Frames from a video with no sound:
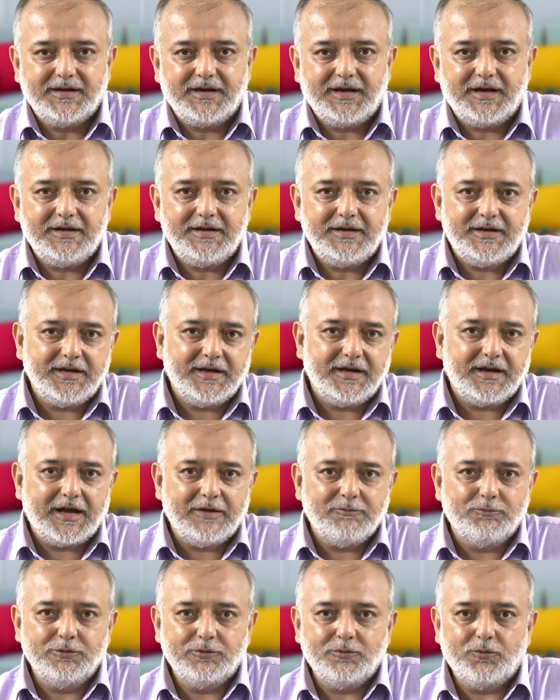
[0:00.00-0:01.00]
And here I
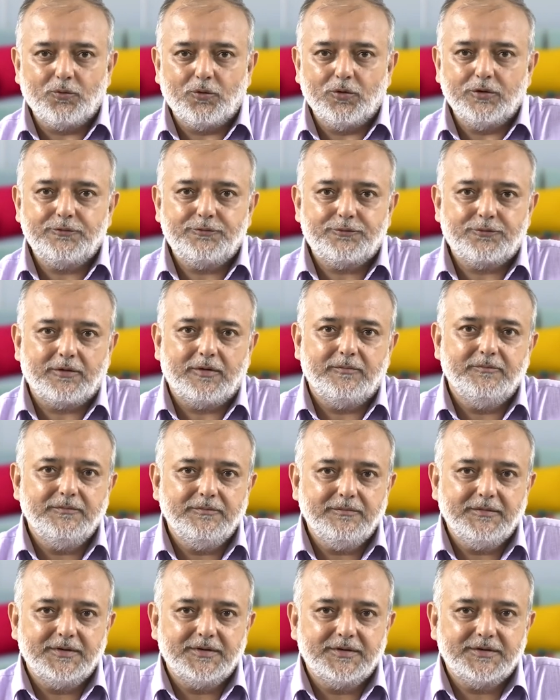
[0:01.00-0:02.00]
would quote from
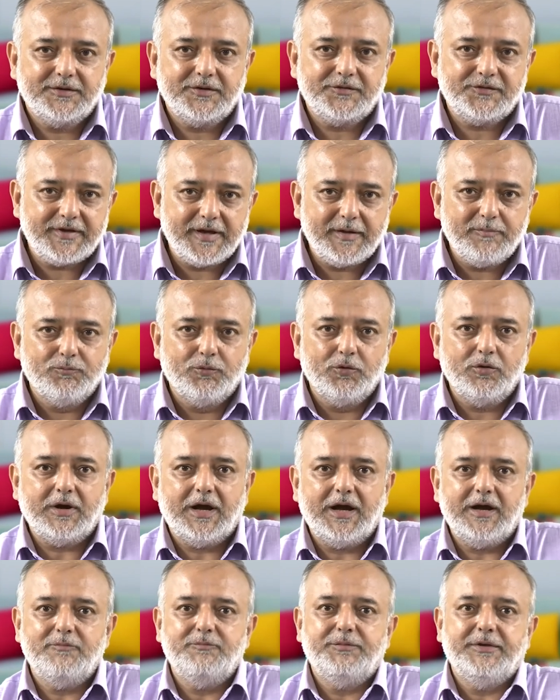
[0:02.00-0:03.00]
the same book I
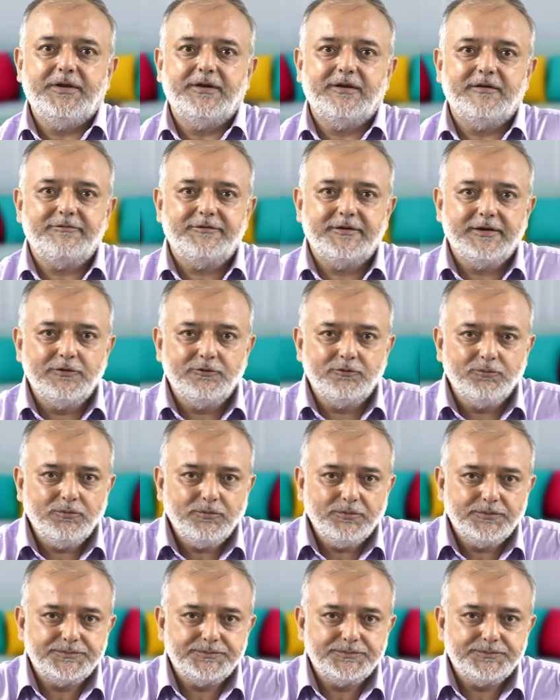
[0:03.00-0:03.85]
have been referring to.